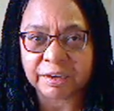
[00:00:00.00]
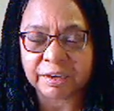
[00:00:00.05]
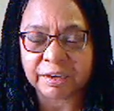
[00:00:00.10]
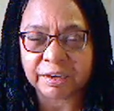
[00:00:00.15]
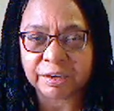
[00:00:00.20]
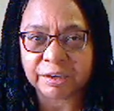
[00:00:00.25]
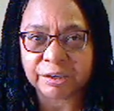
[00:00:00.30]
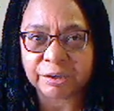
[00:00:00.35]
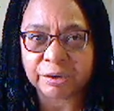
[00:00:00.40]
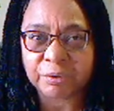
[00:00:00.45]

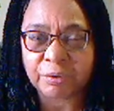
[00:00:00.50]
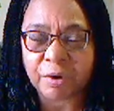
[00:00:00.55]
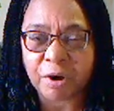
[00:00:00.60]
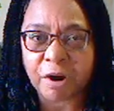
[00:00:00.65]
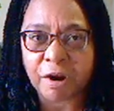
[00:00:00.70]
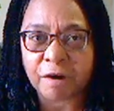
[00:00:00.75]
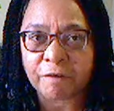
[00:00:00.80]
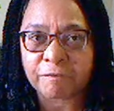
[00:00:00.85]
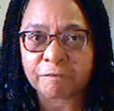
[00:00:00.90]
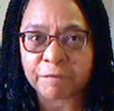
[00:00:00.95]
you
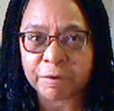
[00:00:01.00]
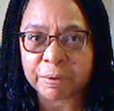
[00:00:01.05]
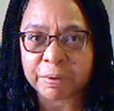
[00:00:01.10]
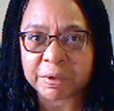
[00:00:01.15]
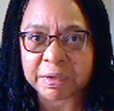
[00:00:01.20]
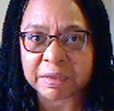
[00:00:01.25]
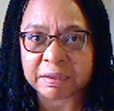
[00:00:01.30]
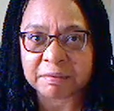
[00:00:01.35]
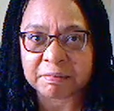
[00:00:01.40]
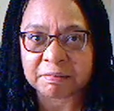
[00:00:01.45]
are
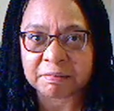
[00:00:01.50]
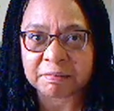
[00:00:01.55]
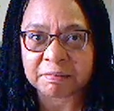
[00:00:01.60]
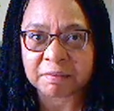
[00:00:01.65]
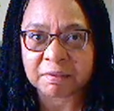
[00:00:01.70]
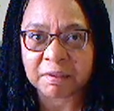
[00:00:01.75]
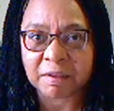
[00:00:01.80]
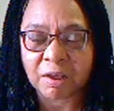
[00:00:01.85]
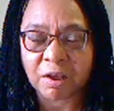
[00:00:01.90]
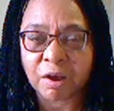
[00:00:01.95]
focused
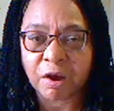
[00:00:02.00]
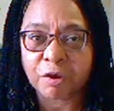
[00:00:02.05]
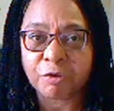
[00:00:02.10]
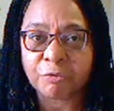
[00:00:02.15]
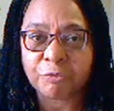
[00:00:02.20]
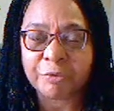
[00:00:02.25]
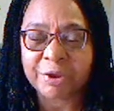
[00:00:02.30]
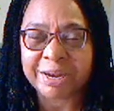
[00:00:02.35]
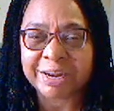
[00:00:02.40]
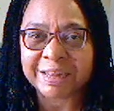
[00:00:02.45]

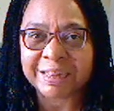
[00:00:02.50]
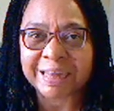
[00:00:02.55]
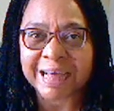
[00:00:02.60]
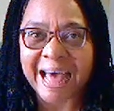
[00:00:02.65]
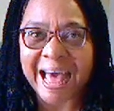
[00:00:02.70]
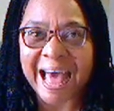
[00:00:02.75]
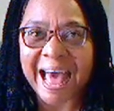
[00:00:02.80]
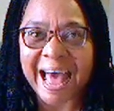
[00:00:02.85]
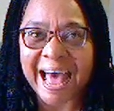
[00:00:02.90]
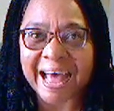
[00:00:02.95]
on reading the
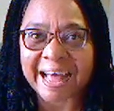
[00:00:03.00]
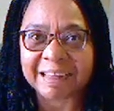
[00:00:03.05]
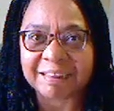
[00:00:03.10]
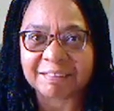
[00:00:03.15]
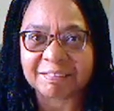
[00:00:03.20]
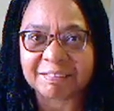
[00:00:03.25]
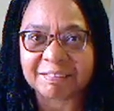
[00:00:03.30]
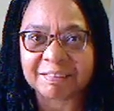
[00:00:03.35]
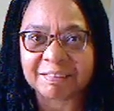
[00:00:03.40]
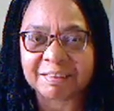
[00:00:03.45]

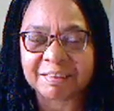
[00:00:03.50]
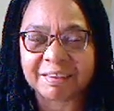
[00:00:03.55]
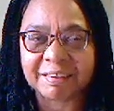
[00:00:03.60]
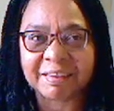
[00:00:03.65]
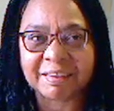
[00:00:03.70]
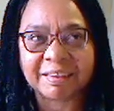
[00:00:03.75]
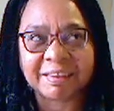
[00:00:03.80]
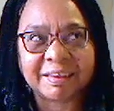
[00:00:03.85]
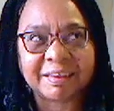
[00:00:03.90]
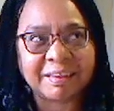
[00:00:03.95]
ads
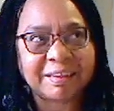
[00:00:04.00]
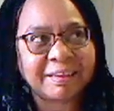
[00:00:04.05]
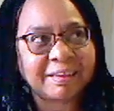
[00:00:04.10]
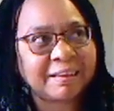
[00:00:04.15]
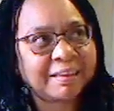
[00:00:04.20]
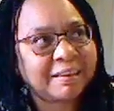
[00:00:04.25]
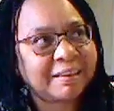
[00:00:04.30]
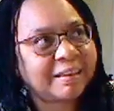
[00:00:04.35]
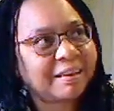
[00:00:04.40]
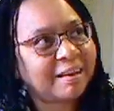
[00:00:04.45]

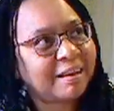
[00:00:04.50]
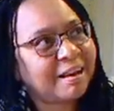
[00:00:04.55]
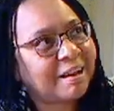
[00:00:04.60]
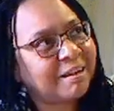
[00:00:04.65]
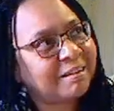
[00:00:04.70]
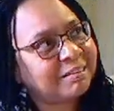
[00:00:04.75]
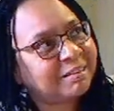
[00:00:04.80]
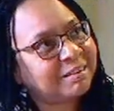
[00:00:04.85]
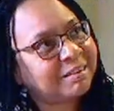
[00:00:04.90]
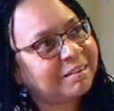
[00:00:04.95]

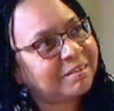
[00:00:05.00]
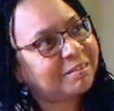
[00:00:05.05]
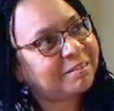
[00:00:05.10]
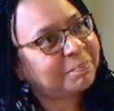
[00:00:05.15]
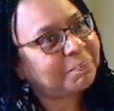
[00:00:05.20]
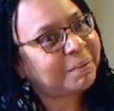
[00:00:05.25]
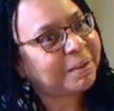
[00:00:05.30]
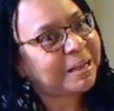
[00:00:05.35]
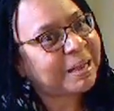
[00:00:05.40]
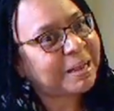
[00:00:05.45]
on the
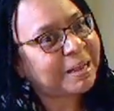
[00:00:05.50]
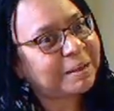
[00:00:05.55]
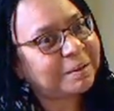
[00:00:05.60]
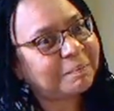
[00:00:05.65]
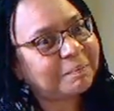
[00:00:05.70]
display.